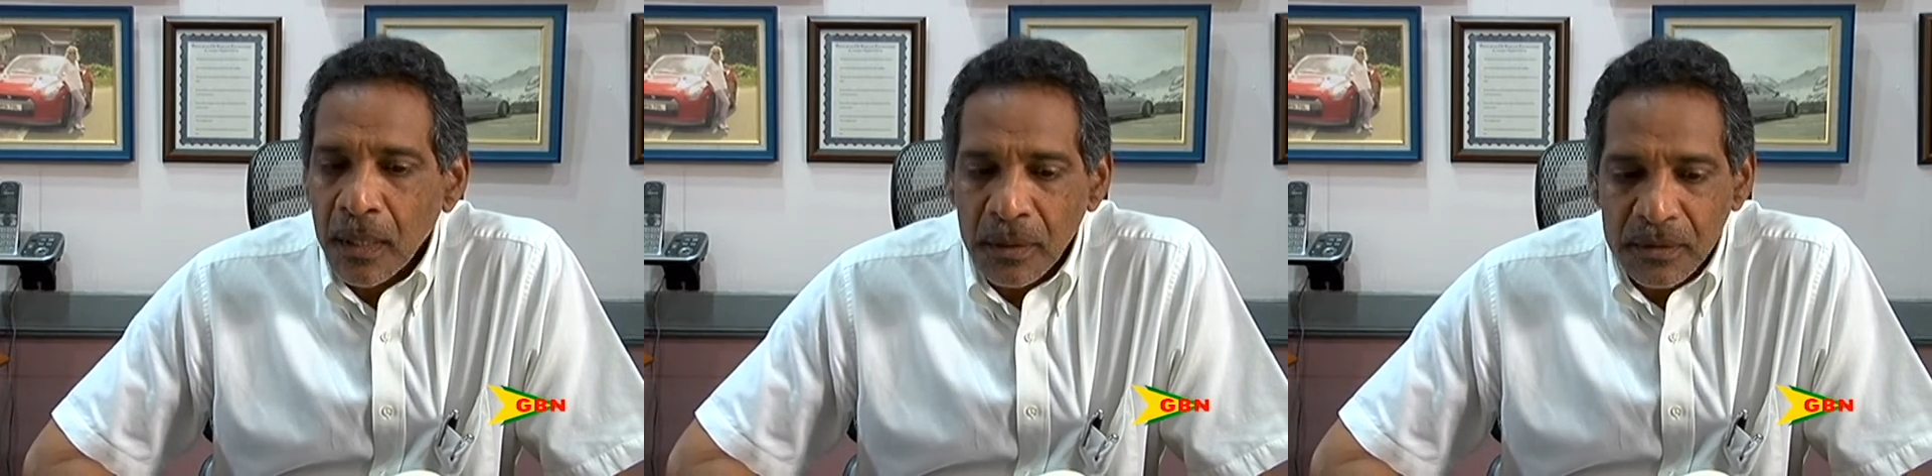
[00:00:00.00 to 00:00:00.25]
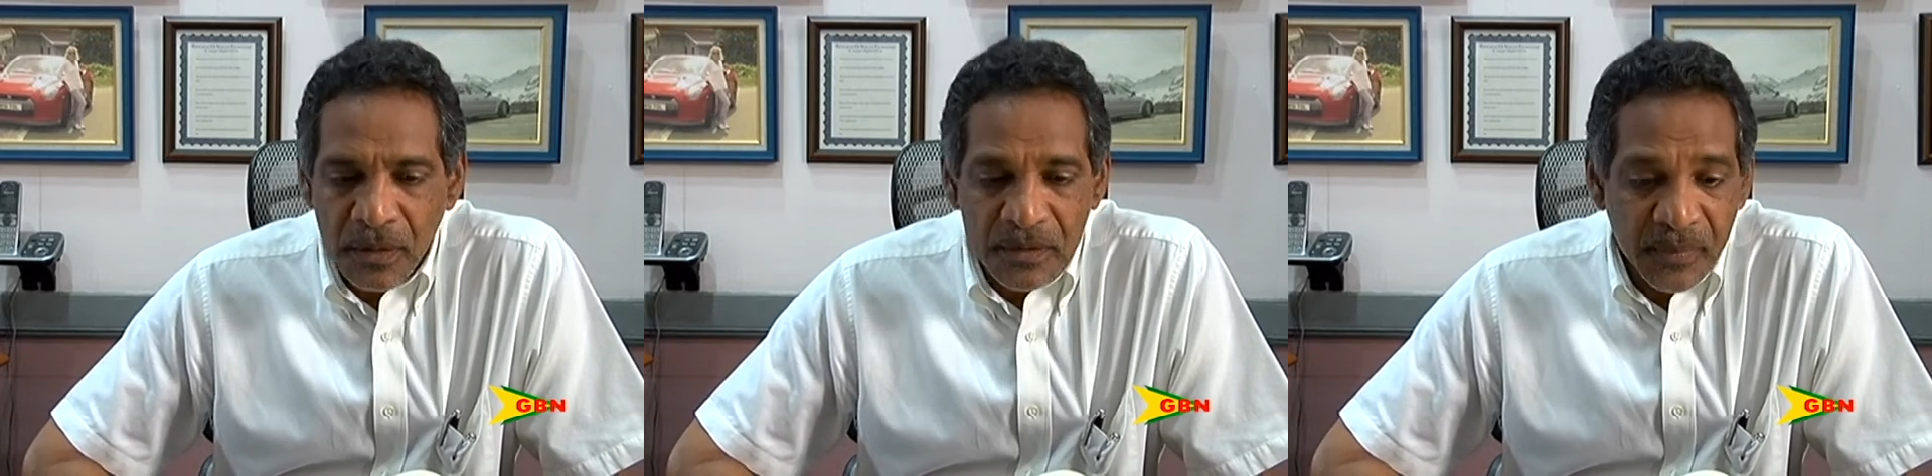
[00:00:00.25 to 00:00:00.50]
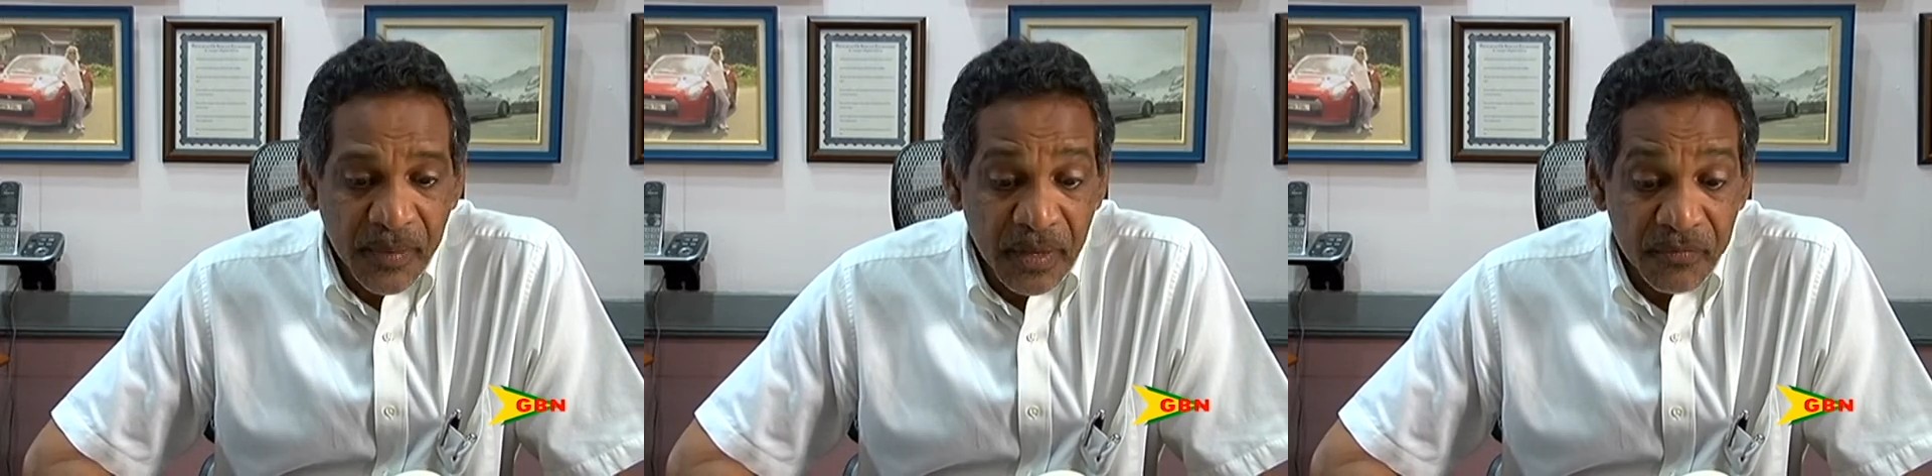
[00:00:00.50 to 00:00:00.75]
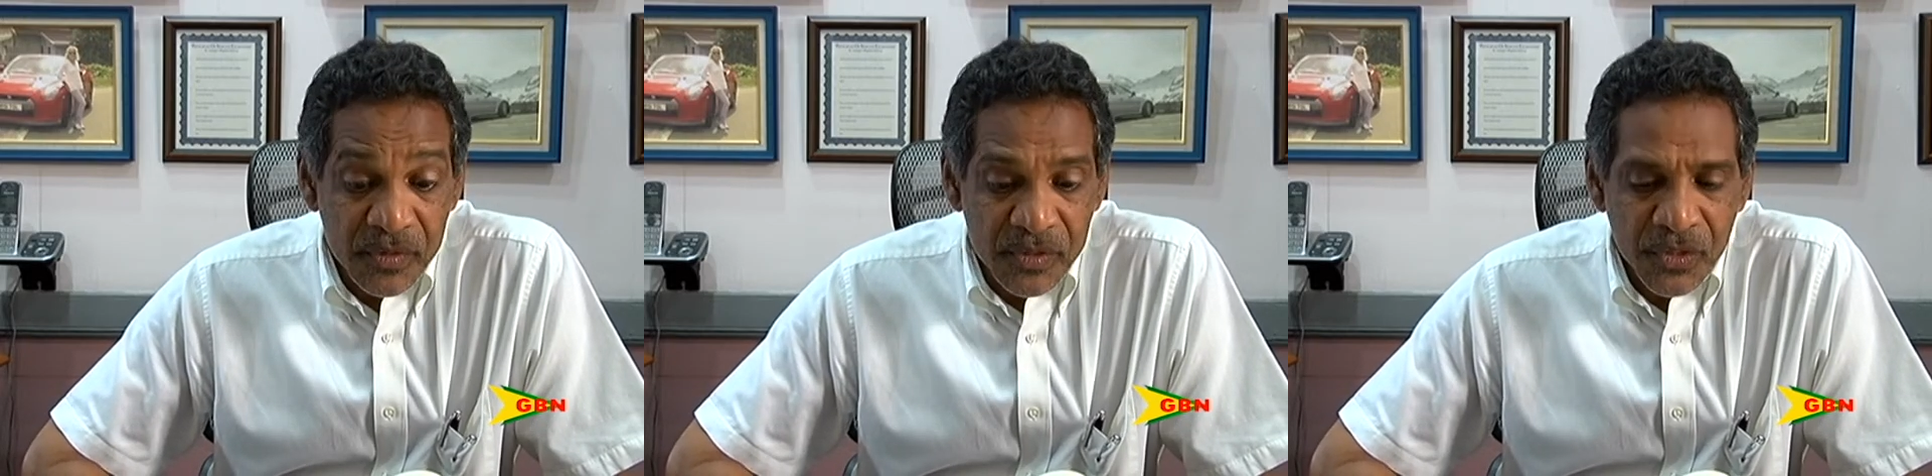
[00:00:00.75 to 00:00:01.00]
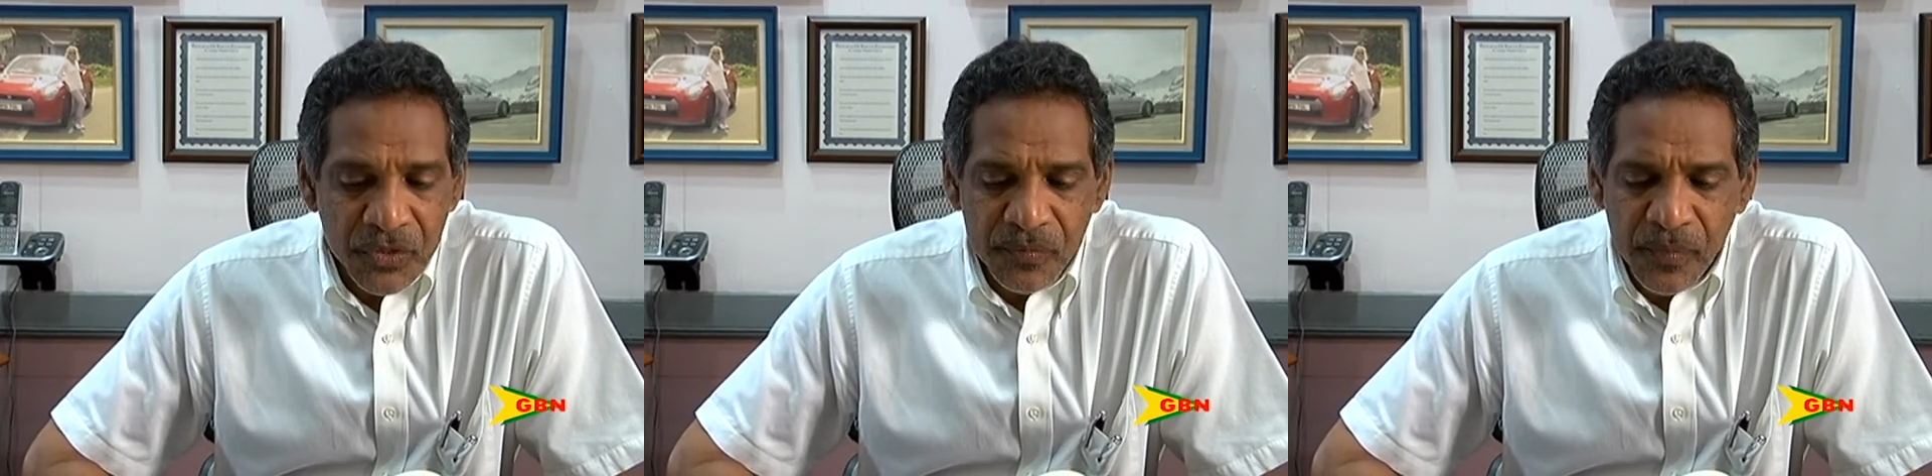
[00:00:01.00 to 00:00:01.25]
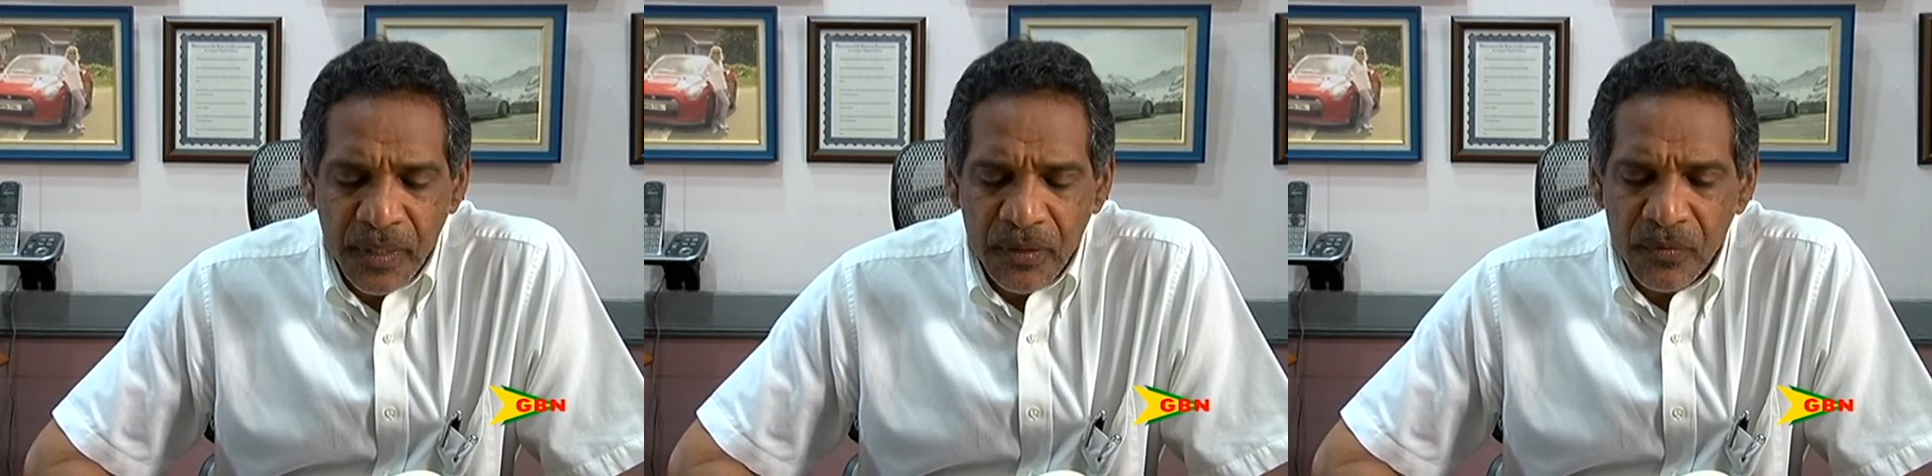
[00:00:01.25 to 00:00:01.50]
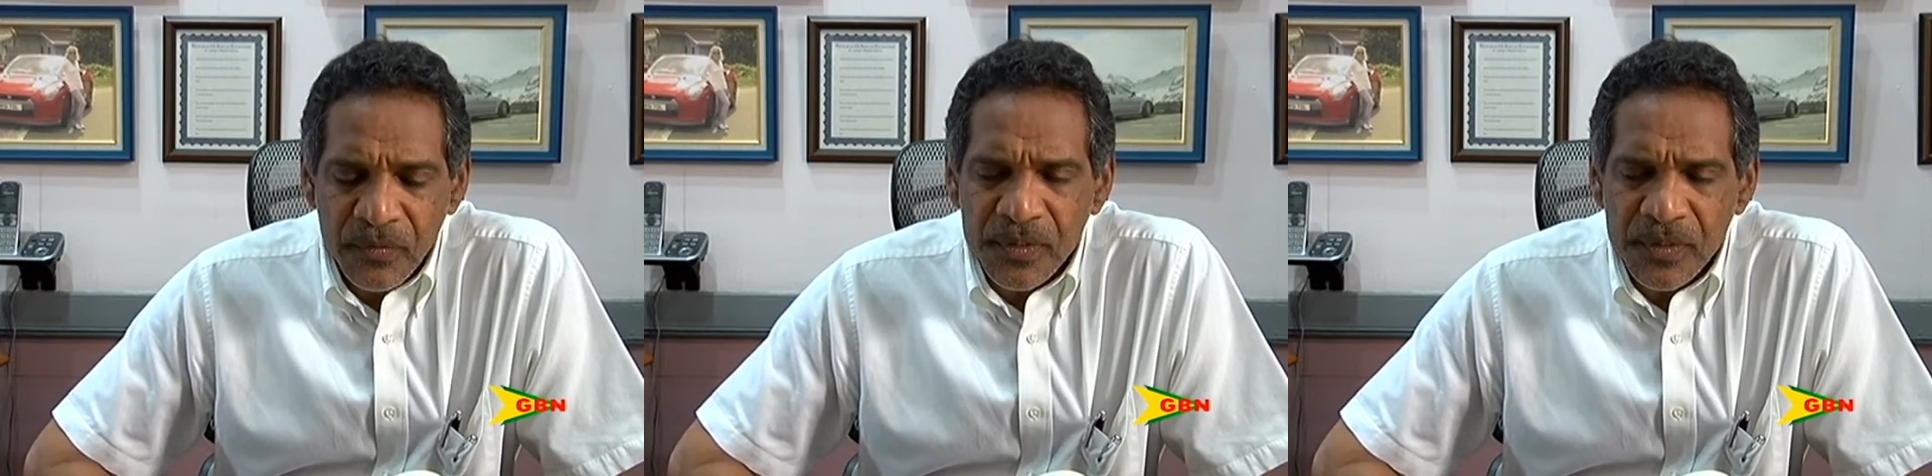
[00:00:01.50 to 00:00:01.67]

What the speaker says: It's not something I've researched, but I don't